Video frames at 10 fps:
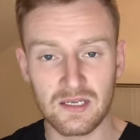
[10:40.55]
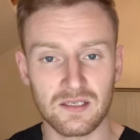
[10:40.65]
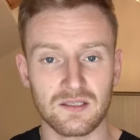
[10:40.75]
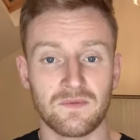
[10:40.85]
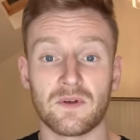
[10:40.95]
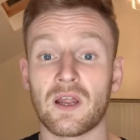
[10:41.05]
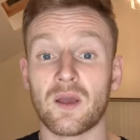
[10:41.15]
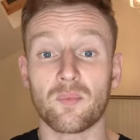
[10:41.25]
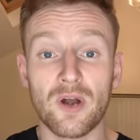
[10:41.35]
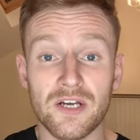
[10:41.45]
Does it feel
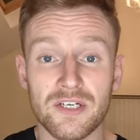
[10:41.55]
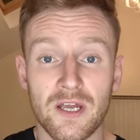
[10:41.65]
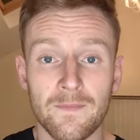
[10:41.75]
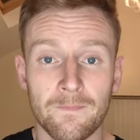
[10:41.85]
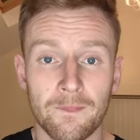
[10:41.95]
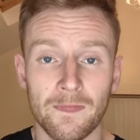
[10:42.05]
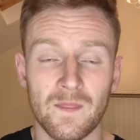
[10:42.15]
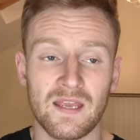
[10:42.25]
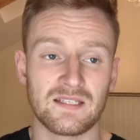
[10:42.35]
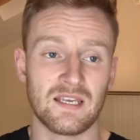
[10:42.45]
like a pressure?
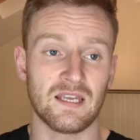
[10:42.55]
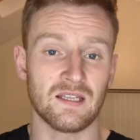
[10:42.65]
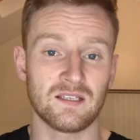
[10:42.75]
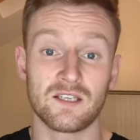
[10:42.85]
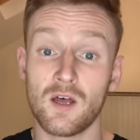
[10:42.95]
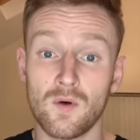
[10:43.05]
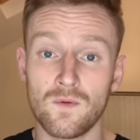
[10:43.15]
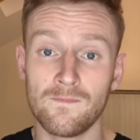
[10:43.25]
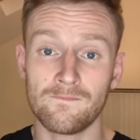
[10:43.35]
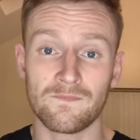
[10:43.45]
Is it
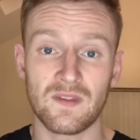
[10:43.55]
dull?